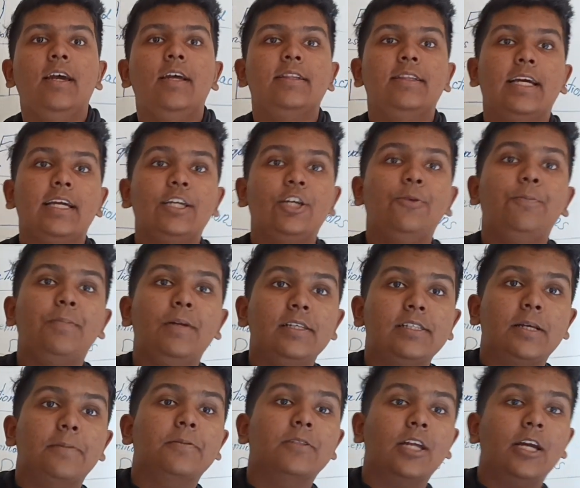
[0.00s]
Thank you. Please
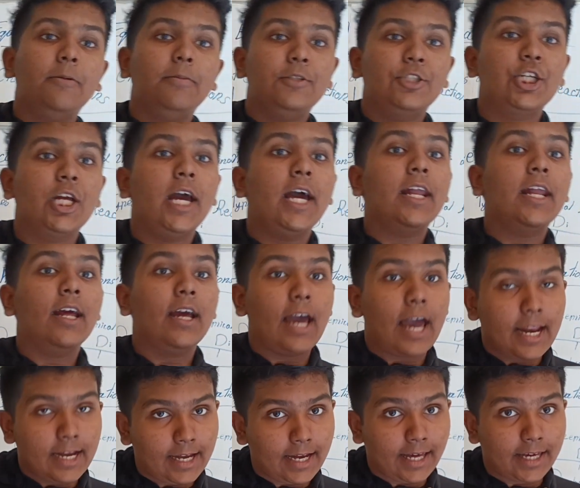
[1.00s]
subscribe, share
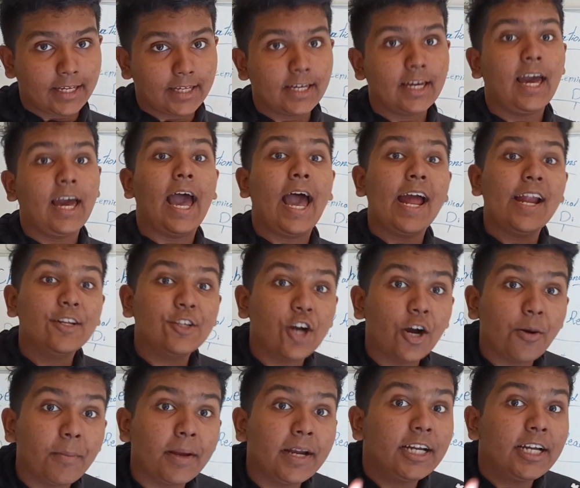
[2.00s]
and like and
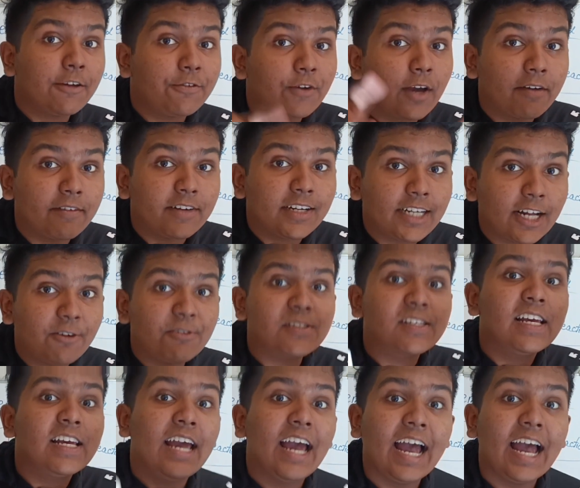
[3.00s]
comment if you have any doubts.